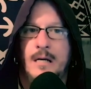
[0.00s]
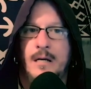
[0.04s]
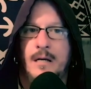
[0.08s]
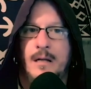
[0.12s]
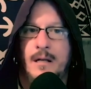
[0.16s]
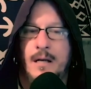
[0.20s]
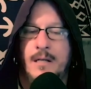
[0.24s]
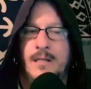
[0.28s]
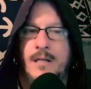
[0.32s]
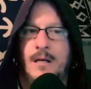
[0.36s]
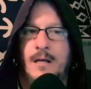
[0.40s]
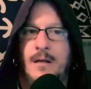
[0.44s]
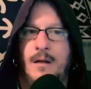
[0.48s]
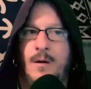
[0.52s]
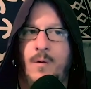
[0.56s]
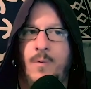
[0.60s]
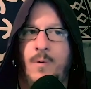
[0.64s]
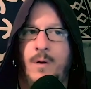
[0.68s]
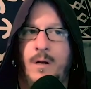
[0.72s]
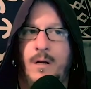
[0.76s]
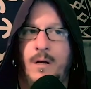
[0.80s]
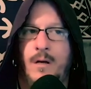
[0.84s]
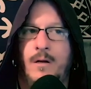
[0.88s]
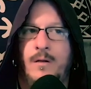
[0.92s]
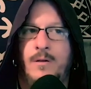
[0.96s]
asking, you know, what
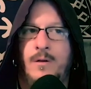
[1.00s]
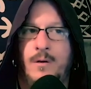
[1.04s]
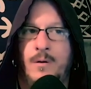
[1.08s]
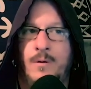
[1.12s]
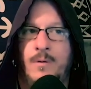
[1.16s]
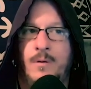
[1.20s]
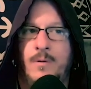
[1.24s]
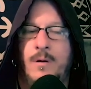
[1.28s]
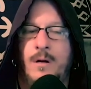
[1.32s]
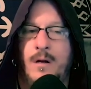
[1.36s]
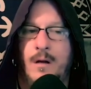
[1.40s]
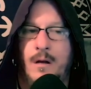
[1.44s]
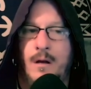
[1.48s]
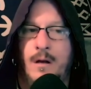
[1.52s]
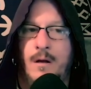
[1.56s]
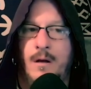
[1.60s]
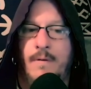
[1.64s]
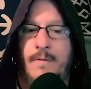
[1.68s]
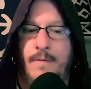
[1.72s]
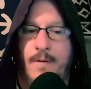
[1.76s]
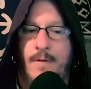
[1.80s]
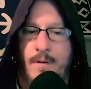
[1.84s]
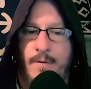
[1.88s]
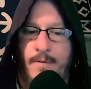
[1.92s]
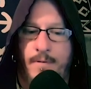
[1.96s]
are you going to do
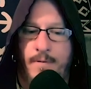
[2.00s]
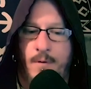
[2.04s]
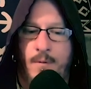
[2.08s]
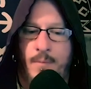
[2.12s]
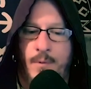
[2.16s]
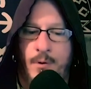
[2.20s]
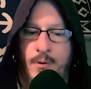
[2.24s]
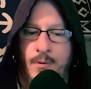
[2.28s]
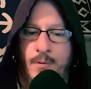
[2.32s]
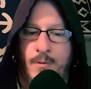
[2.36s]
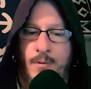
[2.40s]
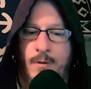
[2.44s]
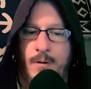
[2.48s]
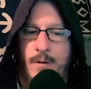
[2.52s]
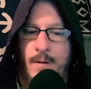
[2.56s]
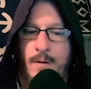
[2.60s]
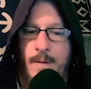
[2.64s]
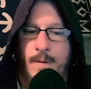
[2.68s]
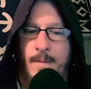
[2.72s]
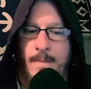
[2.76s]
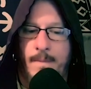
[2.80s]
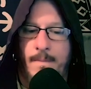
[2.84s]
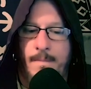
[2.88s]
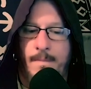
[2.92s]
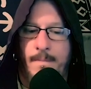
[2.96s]
for the full moon?
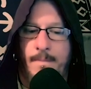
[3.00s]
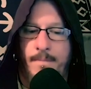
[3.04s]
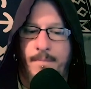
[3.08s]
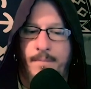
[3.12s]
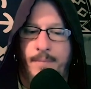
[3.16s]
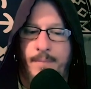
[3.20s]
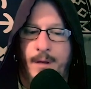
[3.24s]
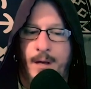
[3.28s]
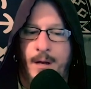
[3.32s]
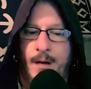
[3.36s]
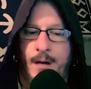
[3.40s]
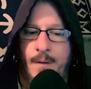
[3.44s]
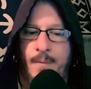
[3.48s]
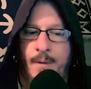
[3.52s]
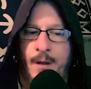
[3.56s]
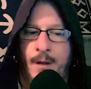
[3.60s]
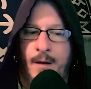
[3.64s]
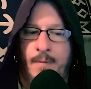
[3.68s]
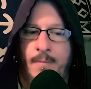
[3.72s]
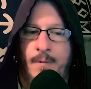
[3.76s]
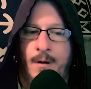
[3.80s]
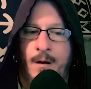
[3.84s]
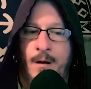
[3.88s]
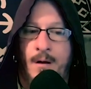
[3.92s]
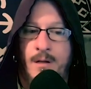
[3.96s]
And I'm like,
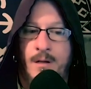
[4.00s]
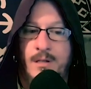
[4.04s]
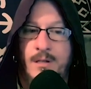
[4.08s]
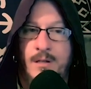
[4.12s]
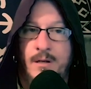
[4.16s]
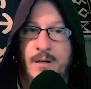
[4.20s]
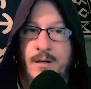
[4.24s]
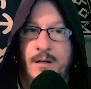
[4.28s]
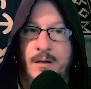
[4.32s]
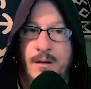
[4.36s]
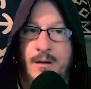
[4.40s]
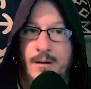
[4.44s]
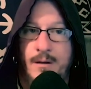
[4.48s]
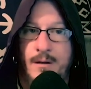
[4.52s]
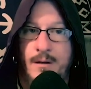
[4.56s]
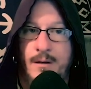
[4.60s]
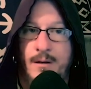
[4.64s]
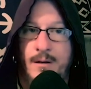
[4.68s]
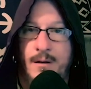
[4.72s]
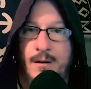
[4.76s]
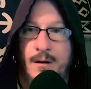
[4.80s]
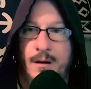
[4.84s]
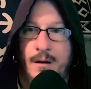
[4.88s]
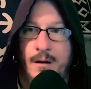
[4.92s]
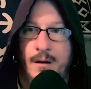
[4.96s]
honestly,
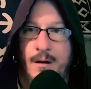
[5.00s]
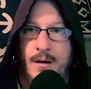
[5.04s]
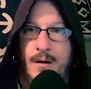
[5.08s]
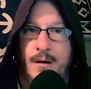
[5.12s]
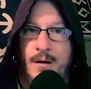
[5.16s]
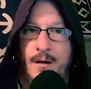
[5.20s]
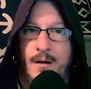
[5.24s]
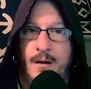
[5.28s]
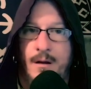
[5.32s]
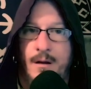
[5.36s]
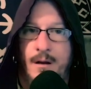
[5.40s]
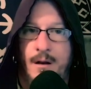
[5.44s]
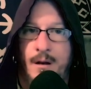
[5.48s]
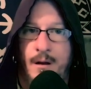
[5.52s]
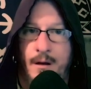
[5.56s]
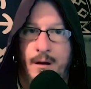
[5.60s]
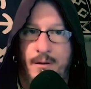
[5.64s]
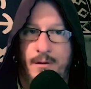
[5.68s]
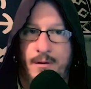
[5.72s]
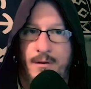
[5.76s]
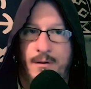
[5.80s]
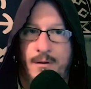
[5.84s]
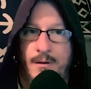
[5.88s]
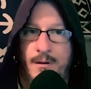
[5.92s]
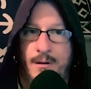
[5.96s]

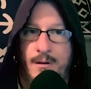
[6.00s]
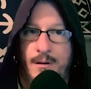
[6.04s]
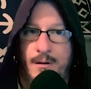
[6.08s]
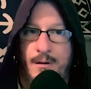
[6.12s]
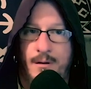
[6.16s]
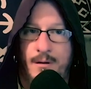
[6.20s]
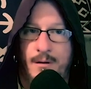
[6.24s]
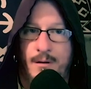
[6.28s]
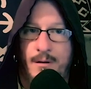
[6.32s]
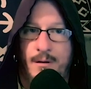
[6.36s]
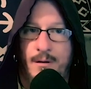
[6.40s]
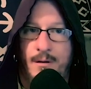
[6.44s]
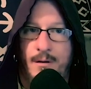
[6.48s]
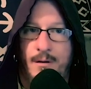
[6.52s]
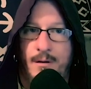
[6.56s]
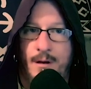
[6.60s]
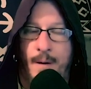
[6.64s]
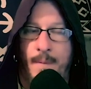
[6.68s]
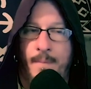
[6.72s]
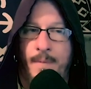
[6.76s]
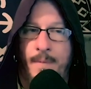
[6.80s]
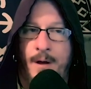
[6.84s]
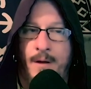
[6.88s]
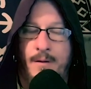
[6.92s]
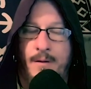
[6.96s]
nothing.
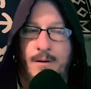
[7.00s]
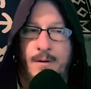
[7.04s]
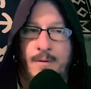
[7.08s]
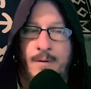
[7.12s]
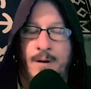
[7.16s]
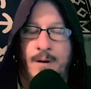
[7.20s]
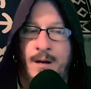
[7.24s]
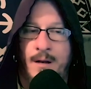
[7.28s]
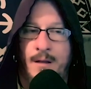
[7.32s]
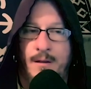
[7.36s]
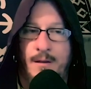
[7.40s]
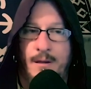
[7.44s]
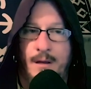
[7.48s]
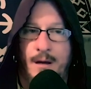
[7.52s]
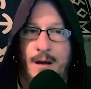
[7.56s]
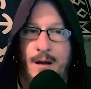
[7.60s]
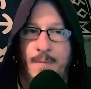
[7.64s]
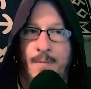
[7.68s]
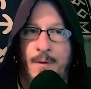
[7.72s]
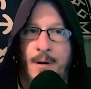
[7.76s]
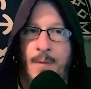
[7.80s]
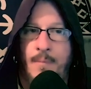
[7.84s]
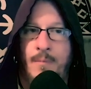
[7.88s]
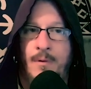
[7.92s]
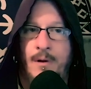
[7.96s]
I'm not doing anything.
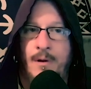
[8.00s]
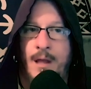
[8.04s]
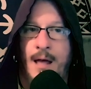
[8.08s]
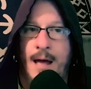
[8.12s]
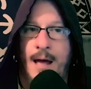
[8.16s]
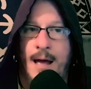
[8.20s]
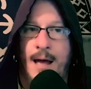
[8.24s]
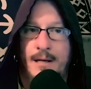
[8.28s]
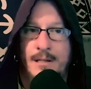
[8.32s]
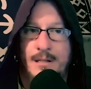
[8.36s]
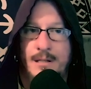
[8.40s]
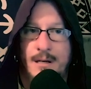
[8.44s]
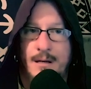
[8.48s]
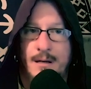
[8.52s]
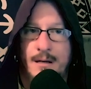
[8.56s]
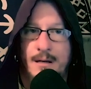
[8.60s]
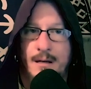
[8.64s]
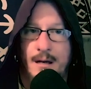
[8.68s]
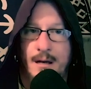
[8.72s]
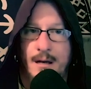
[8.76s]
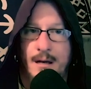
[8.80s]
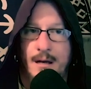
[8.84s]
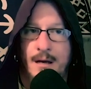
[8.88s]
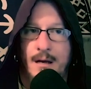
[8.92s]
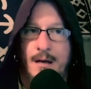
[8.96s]
I'm, I'm relaxing.
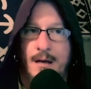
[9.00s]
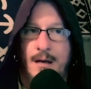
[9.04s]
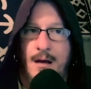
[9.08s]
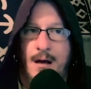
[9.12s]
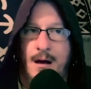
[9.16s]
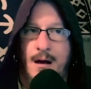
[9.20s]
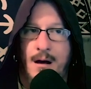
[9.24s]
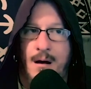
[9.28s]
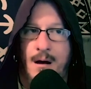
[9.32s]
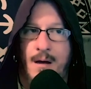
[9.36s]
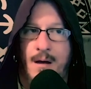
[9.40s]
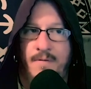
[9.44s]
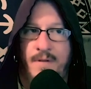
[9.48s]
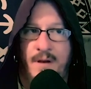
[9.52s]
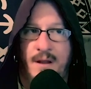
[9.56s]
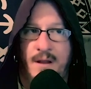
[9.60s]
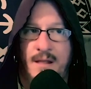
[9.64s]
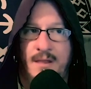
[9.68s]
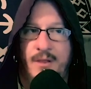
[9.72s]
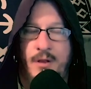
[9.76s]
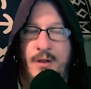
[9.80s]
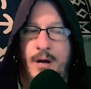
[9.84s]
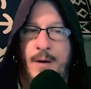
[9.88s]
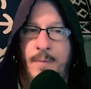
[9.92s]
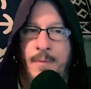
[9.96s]
Uh, if
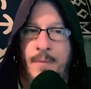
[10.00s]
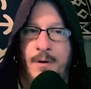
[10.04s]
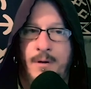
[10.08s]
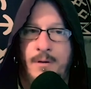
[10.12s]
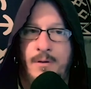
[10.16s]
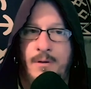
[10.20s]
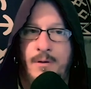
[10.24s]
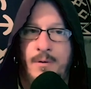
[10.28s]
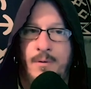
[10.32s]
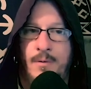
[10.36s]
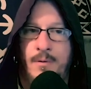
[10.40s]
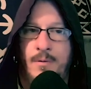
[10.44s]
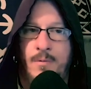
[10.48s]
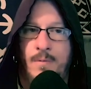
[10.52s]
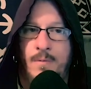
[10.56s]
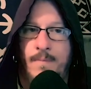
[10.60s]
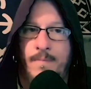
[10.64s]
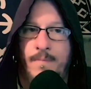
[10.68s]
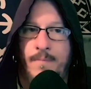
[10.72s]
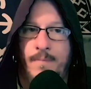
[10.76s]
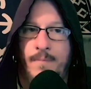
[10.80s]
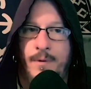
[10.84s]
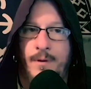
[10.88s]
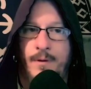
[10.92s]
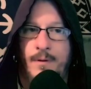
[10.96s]
anything, I'm going to do
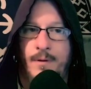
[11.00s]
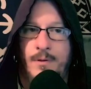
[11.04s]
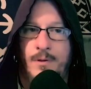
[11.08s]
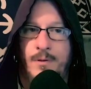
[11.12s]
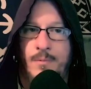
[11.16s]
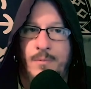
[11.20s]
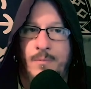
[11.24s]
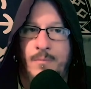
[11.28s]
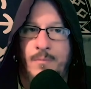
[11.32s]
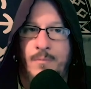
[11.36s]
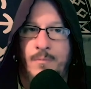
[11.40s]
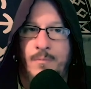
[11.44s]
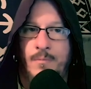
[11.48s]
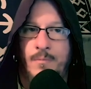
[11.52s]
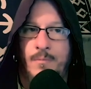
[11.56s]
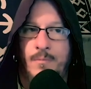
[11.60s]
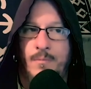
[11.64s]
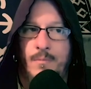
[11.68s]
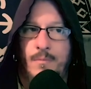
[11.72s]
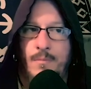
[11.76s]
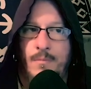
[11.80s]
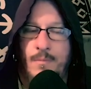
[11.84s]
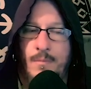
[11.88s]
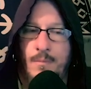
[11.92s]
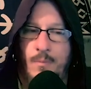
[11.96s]
some
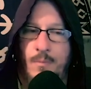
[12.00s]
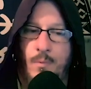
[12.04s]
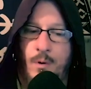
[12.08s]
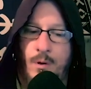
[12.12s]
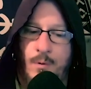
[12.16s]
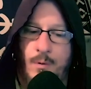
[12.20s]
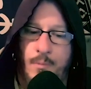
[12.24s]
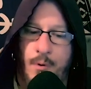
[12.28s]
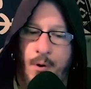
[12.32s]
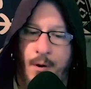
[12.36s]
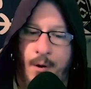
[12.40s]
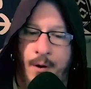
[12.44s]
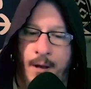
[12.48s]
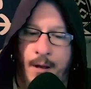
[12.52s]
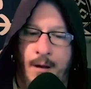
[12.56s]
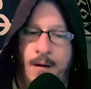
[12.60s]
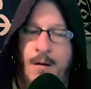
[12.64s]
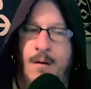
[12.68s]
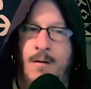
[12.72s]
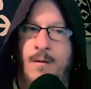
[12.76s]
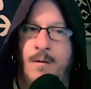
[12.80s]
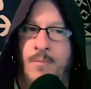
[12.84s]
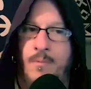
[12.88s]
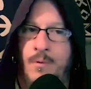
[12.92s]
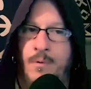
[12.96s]
wood burning
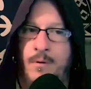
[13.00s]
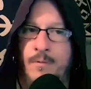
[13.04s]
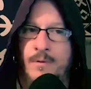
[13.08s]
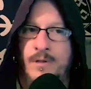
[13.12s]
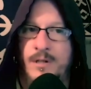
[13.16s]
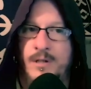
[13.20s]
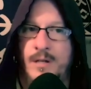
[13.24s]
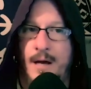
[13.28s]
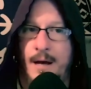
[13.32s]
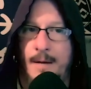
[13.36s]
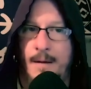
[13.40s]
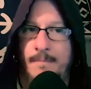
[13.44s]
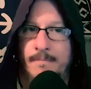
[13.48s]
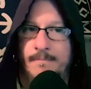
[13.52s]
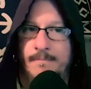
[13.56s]
on a rune set,